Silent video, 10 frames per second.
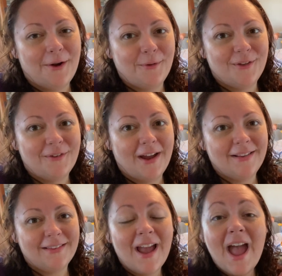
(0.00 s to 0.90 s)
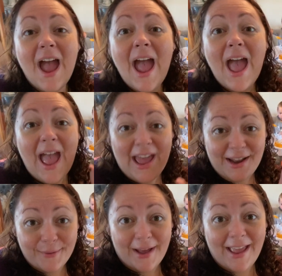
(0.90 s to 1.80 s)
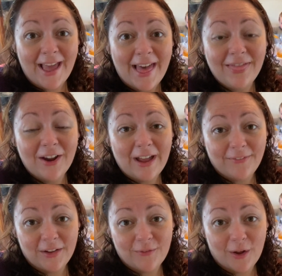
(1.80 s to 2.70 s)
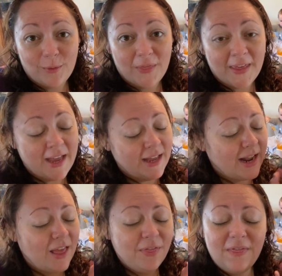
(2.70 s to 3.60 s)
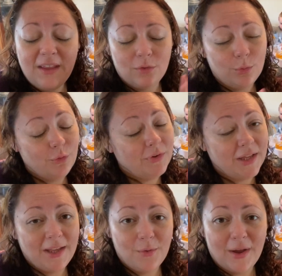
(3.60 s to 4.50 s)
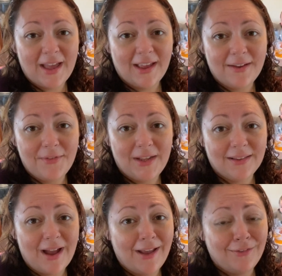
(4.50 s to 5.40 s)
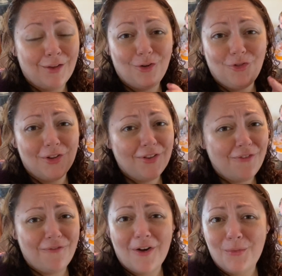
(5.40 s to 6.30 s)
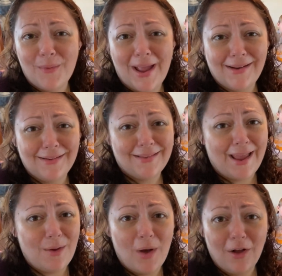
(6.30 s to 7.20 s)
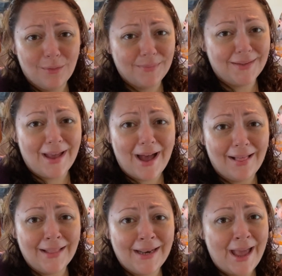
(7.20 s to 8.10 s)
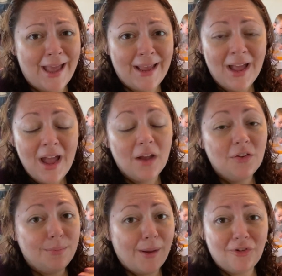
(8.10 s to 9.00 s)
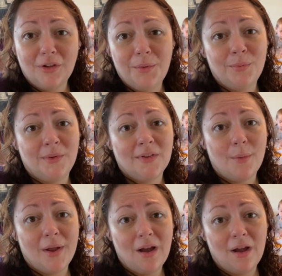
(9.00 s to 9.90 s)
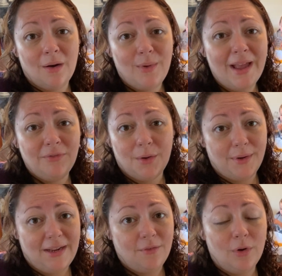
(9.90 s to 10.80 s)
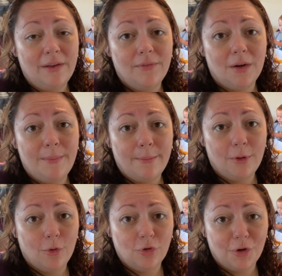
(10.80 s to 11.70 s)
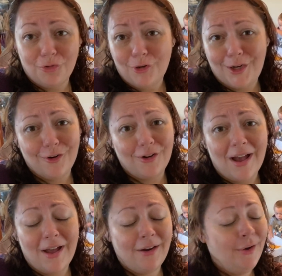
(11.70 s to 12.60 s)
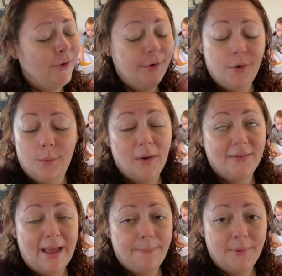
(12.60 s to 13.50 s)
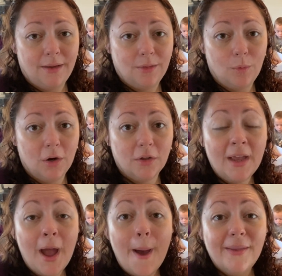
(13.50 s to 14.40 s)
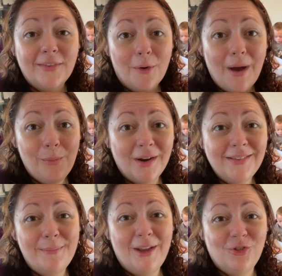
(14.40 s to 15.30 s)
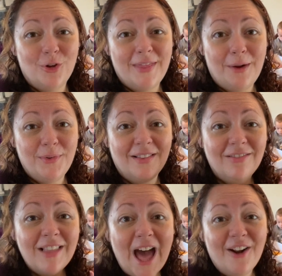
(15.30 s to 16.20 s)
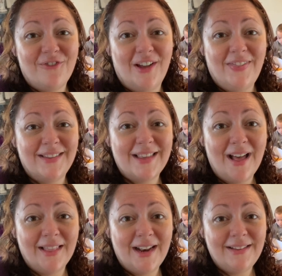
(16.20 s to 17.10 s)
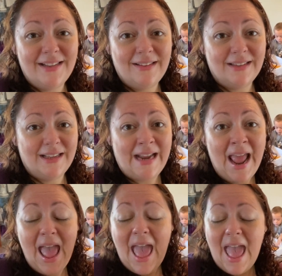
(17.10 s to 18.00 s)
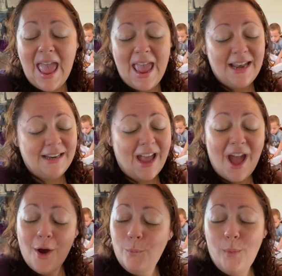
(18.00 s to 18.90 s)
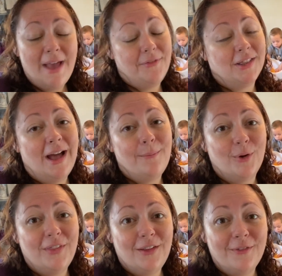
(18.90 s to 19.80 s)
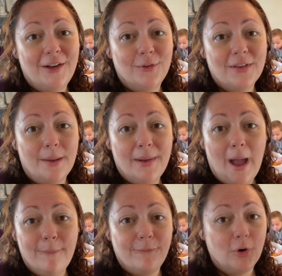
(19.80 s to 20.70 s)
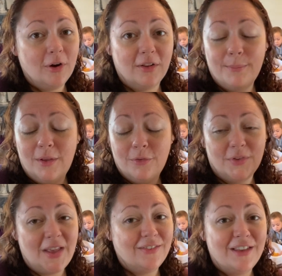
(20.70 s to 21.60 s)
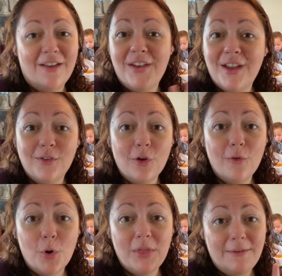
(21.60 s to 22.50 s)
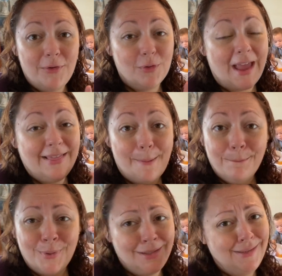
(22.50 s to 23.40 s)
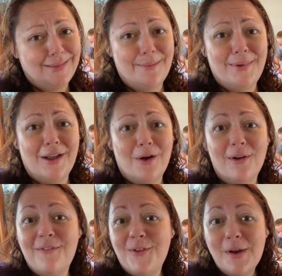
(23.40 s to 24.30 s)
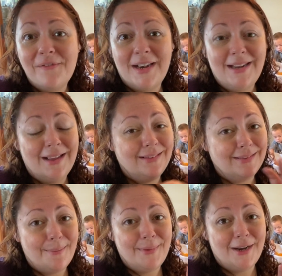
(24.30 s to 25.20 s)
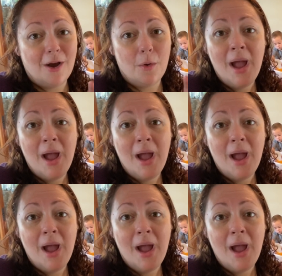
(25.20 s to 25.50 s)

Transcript: or the rice. Anyway, they're having fun with it. These were really quick activities, guys. Just a fun way to say welcome to the holiday, especially with what's going on. We have no idea if we're even gonna be able to go trick-or-treating or not or what's happening in the world. So I wanted to make sure that it was a lot of fun this holiday season and we have a lot more of these videos coming up for Christmas, for Thanksgiving, and so forth. If you like them, please let me know. If you have ideas, let me know.